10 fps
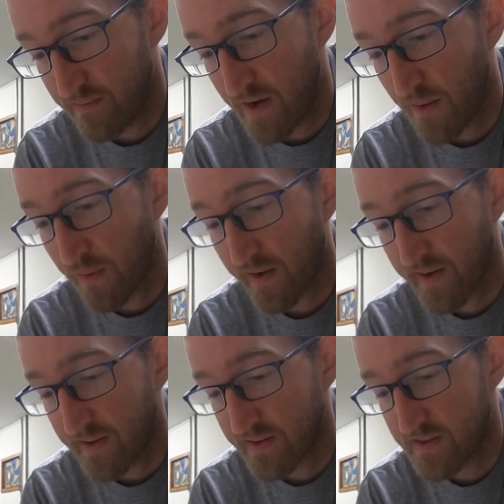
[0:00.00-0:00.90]

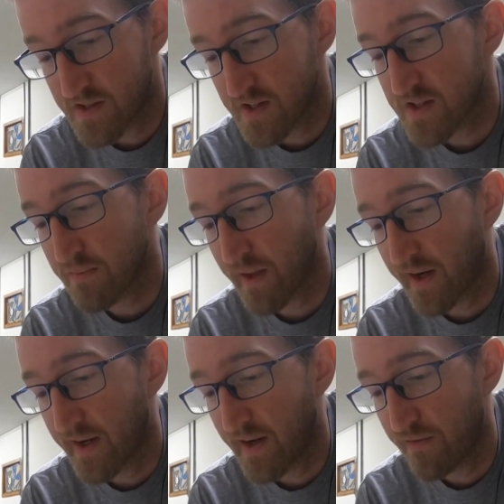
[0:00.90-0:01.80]
networking system that
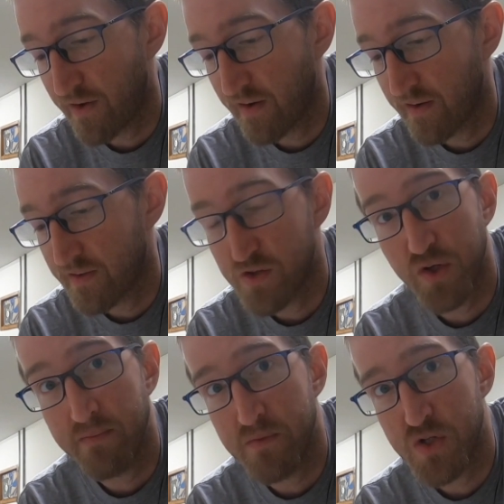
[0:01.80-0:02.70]
I have here, the
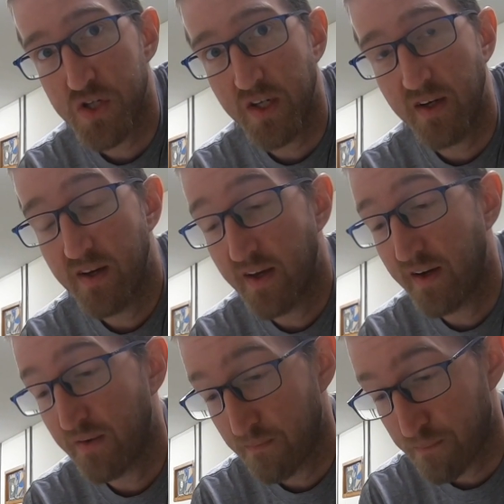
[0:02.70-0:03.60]
Dream Machine,
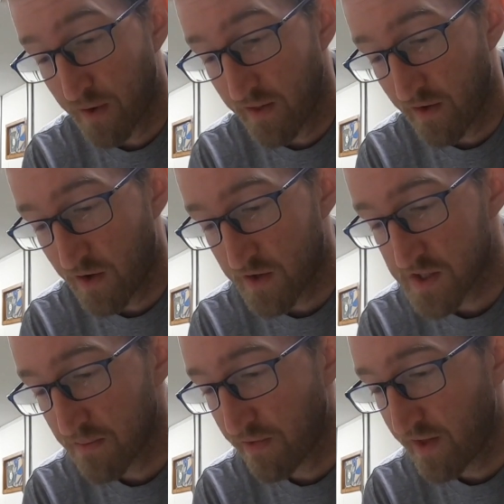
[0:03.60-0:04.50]
and part of the
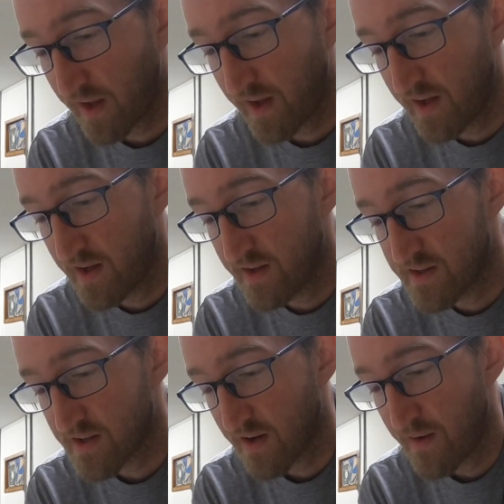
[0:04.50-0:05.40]
awesome thing
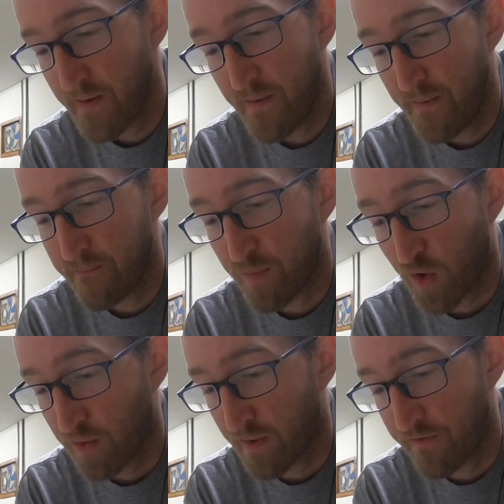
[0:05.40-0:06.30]
is
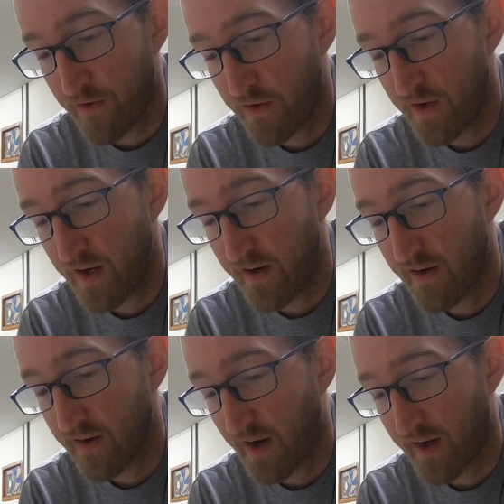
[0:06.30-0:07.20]
on my phone
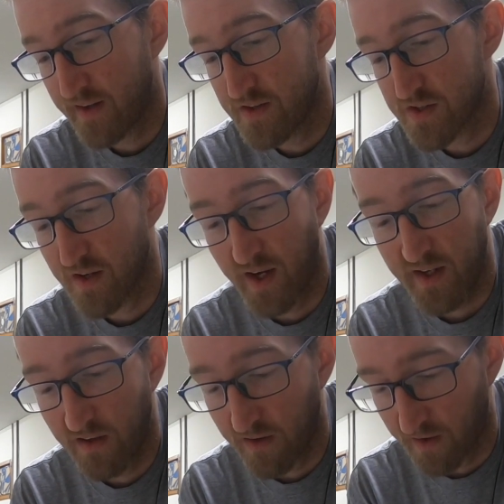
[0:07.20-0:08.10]
here I can
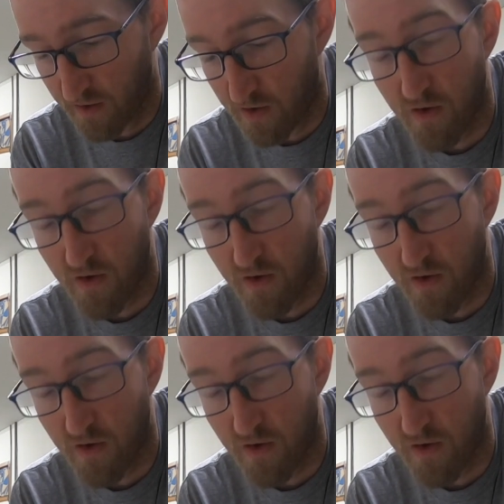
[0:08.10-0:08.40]
look at